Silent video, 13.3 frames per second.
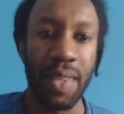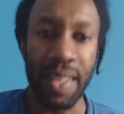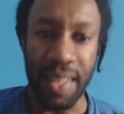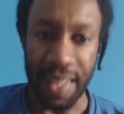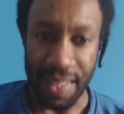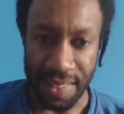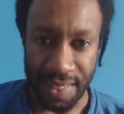
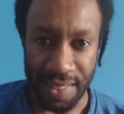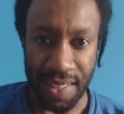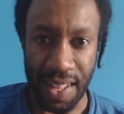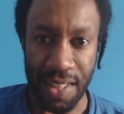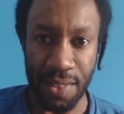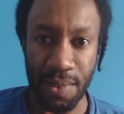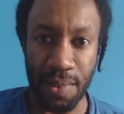he gets the
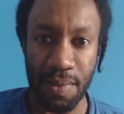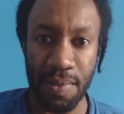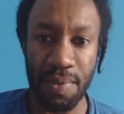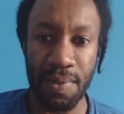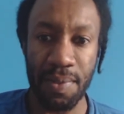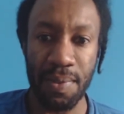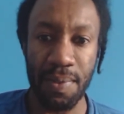standoff
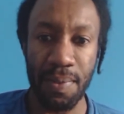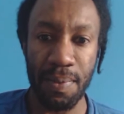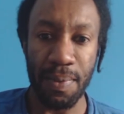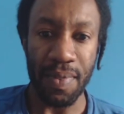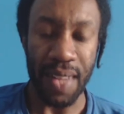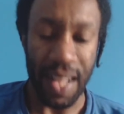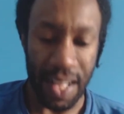
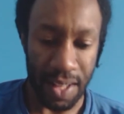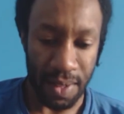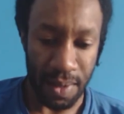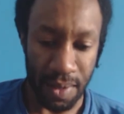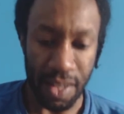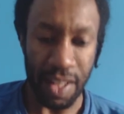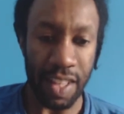with
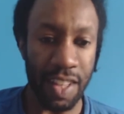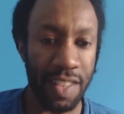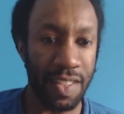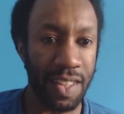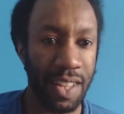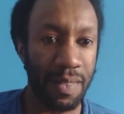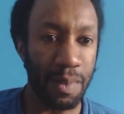Kaido. Now, he
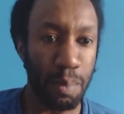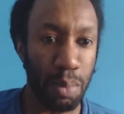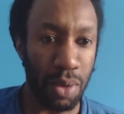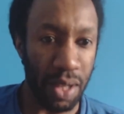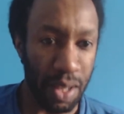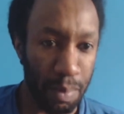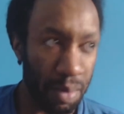doesn't leave the
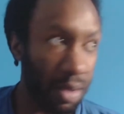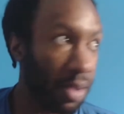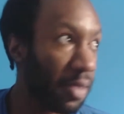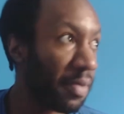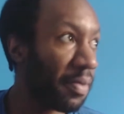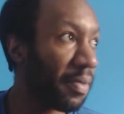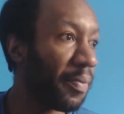boiling
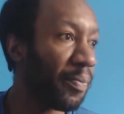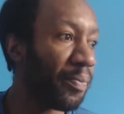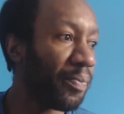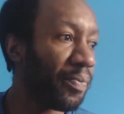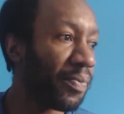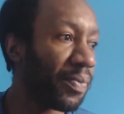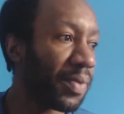broth.
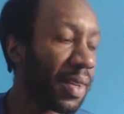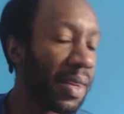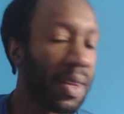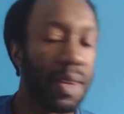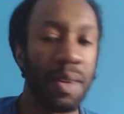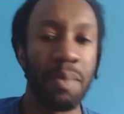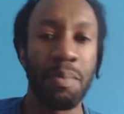
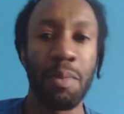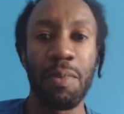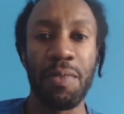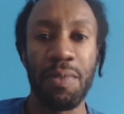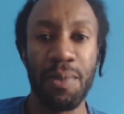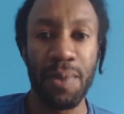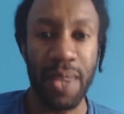But
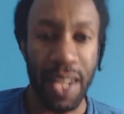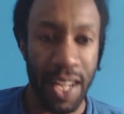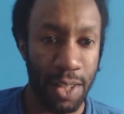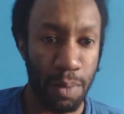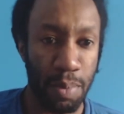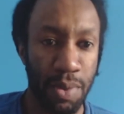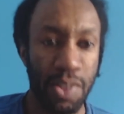before
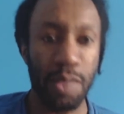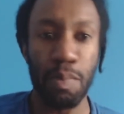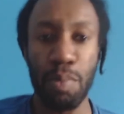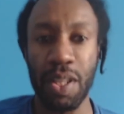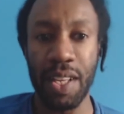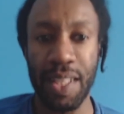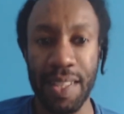Kaido puts a
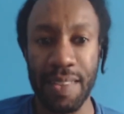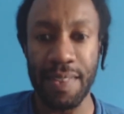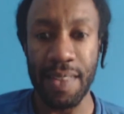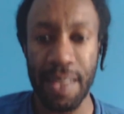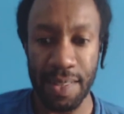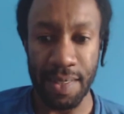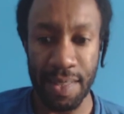bullet in
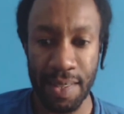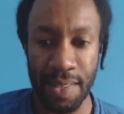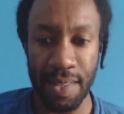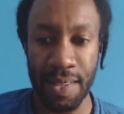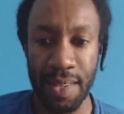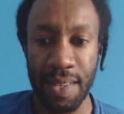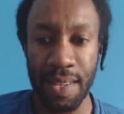his head,
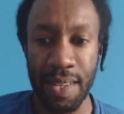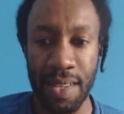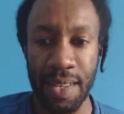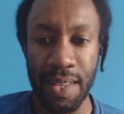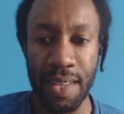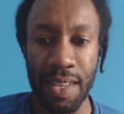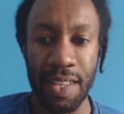
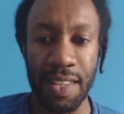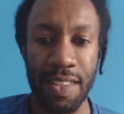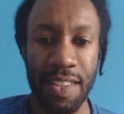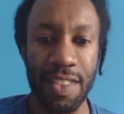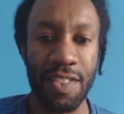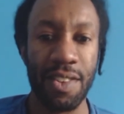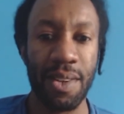he
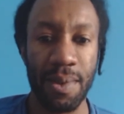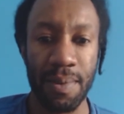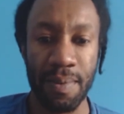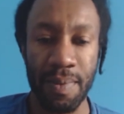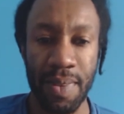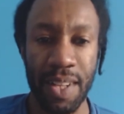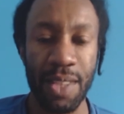says,
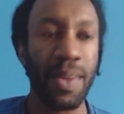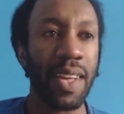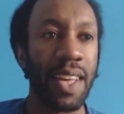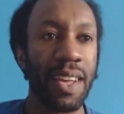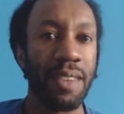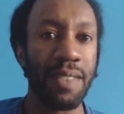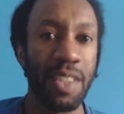Yo, I don't
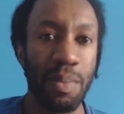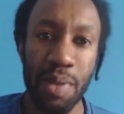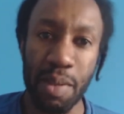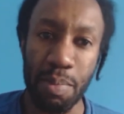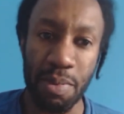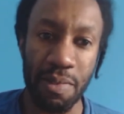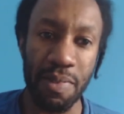care if these
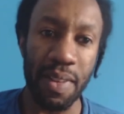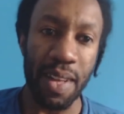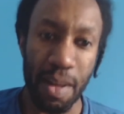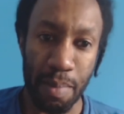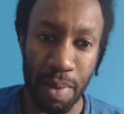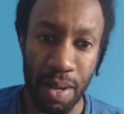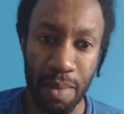people
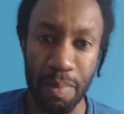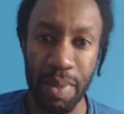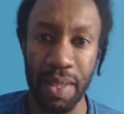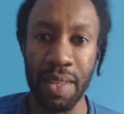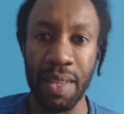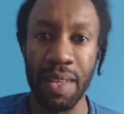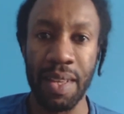forget about
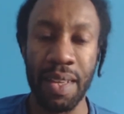me.